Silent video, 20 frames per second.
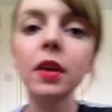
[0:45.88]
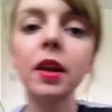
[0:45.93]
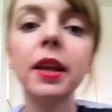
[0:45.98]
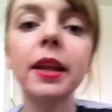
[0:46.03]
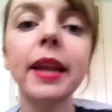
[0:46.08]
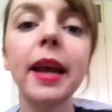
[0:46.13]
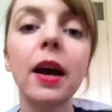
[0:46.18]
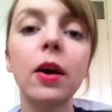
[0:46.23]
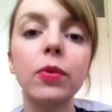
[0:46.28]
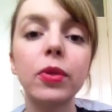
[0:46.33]

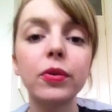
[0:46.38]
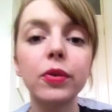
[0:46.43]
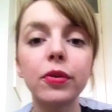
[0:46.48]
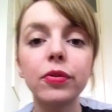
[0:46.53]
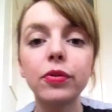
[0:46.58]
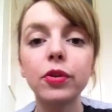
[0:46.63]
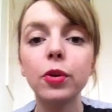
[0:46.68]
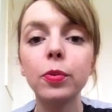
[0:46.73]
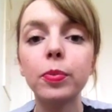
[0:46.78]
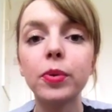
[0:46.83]
Now, there are a
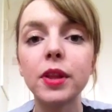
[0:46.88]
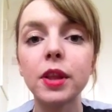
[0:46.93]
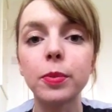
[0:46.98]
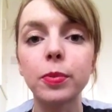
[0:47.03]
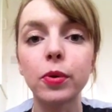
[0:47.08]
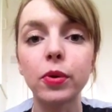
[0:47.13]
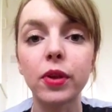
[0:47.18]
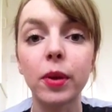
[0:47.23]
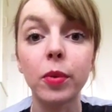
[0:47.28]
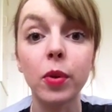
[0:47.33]
few
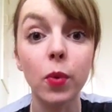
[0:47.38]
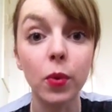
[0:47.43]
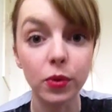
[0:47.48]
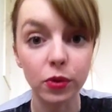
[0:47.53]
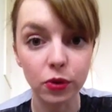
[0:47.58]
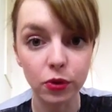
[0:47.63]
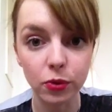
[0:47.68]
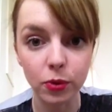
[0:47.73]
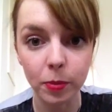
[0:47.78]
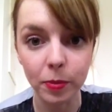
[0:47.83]
principles that we want
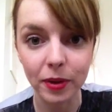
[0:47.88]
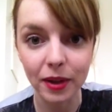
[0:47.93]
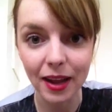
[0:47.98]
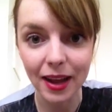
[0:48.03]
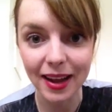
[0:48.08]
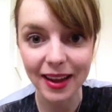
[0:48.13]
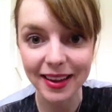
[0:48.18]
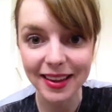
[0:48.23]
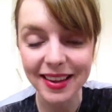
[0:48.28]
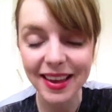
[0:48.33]
to
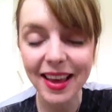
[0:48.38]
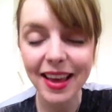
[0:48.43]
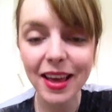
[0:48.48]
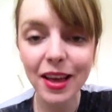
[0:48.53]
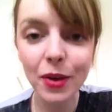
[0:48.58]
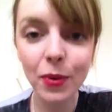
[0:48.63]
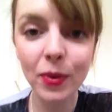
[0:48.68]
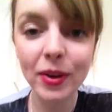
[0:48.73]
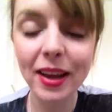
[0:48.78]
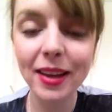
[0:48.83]
apply
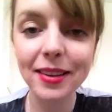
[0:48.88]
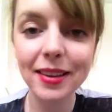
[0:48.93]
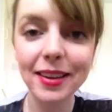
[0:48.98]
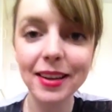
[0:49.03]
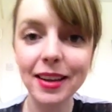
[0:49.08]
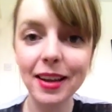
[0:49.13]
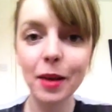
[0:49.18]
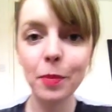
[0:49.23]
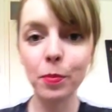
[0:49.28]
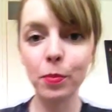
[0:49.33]
when
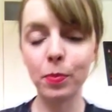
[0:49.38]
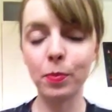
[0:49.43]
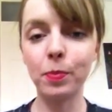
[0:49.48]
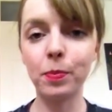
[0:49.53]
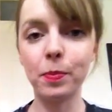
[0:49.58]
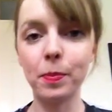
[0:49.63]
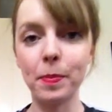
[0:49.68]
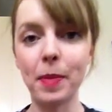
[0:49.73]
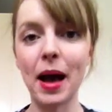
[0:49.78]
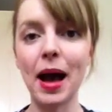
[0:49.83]
adding
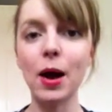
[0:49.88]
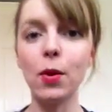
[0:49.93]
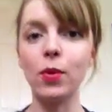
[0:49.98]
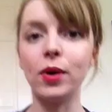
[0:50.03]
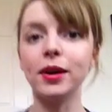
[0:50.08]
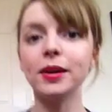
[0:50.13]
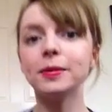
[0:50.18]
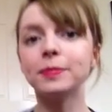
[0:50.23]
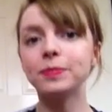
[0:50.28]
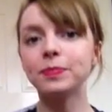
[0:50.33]

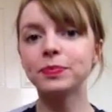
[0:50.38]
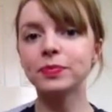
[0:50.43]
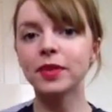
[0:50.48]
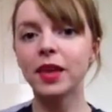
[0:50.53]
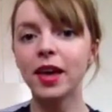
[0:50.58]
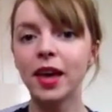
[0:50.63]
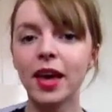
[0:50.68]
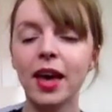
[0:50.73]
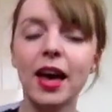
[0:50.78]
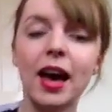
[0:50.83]
power,
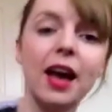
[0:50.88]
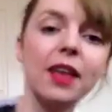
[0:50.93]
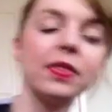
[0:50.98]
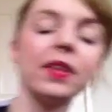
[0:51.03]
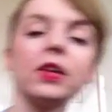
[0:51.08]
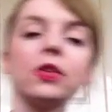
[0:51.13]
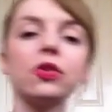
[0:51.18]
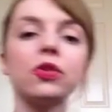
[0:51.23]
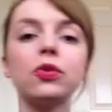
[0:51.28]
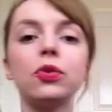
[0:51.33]
and
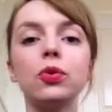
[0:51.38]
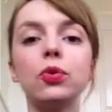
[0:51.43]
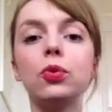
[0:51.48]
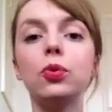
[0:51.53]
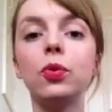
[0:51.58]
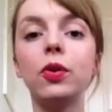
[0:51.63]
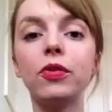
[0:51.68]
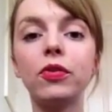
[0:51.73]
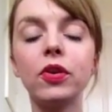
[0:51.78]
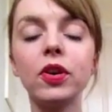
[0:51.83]
that's
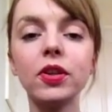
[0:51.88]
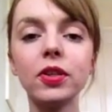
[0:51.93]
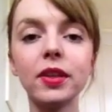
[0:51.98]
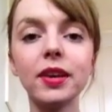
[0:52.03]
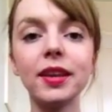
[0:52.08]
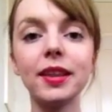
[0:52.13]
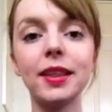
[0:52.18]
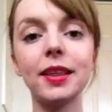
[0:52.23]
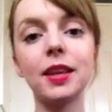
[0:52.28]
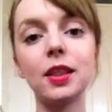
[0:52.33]
to
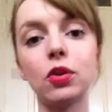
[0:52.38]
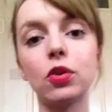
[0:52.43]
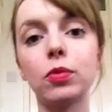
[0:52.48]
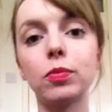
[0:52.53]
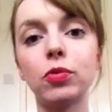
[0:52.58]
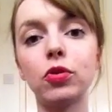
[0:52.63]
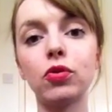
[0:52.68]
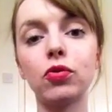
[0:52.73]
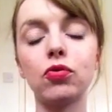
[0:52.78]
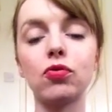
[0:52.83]
firstly sit up
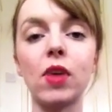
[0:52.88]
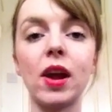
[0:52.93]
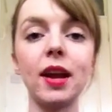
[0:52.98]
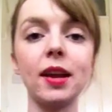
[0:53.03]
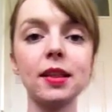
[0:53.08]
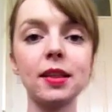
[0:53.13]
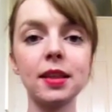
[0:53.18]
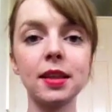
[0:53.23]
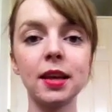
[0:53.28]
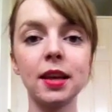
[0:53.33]

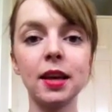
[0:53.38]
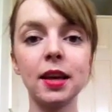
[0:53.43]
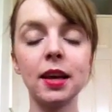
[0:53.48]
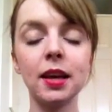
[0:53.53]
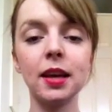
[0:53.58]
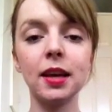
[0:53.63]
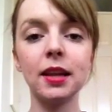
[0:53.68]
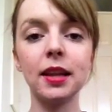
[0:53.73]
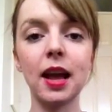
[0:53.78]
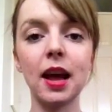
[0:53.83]
straight.
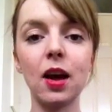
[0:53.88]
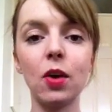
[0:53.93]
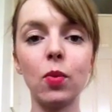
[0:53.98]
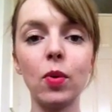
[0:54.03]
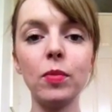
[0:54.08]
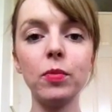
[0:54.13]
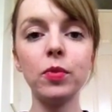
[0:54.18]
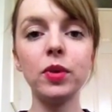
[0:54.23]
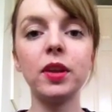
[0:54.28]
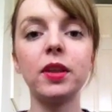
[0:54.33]
Now,
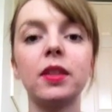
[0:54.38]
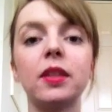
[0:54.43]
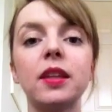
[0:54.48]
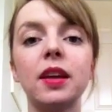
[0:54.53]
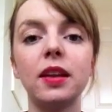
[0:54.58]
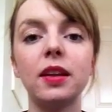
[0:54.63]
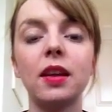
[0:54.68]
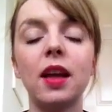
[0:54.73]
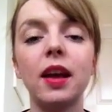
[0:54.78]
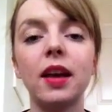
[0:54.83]
when we
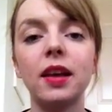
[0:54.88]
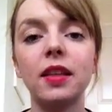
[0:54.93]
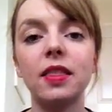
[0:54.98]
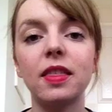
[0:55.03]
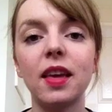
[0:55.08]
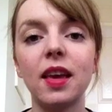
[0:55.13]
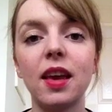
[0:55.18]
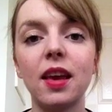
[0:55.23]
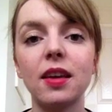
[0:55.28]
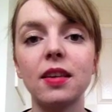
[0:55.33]
sit like
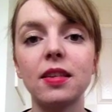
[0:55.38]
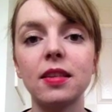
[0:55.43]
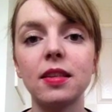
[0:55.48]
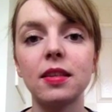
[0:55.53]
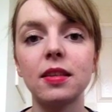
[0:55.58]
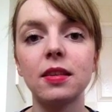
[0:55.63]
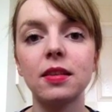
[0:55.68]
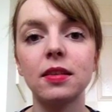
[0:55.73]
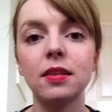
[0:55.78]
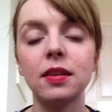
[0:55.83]

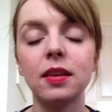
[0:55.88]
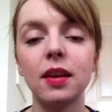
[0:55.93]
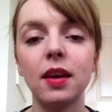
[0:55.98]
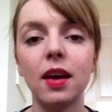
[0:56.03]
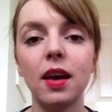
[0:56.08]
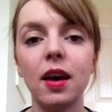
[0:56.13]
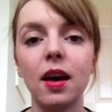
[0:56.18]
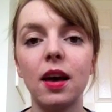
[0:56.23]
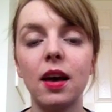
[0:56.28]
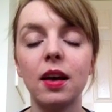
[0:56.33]
this,
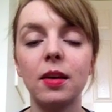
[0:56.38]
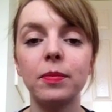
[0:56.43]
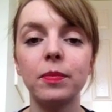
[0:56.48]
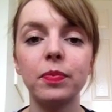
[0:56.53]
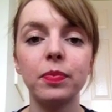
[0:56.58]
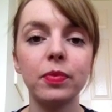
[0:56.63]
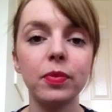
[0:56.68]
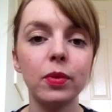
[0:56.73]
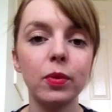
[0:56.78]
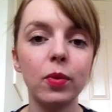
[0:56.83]

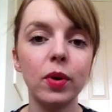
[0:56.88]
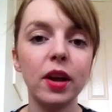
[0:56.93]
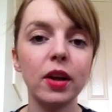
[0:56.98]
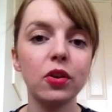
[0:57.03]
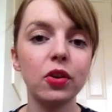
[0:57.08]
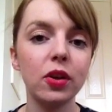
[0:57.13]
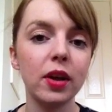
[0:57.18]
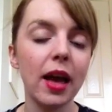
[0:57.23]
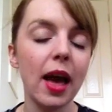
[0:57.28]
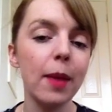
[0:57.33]
what
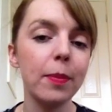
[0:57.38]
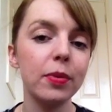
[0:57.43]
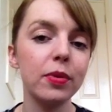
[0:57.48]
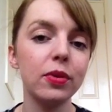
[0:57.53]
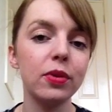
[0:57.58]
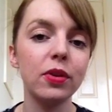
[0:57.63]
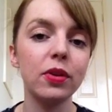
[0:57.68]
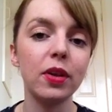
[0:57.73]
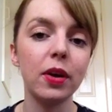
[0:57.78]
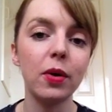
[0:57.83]
actually
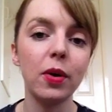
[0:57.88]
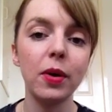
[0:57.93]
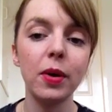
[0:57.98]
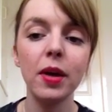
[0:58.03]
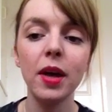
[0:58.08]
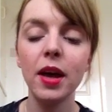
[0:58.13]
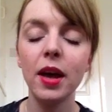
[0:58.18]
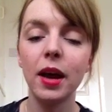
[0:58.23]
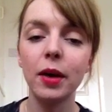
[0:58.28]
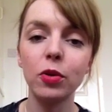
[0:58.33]
happens is our
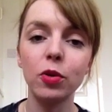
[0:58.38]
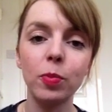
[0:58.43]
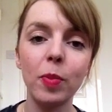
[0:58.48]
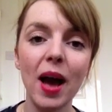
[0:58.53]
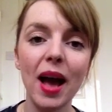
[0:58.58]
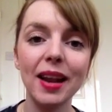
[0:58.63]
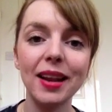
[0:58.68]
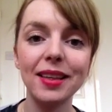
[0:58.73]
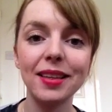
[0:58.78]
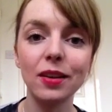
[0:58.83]

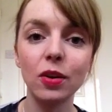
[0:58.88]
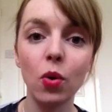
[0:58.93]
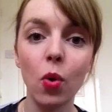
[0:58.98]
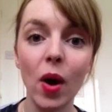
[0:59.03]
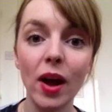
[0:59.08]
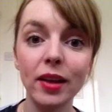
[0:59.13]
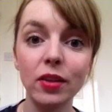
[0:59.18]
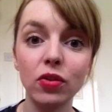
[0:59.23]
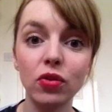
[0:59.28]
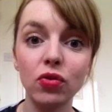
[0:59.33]
spine isn't
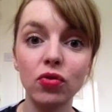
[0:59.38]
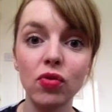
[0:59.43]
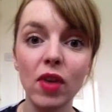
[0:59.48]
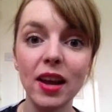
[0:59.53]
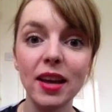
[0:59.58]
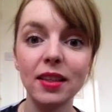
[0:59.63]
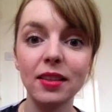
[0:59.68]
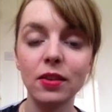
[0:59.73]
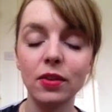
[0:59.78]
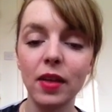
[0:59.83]
quite
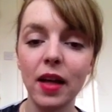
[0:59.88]
straight, so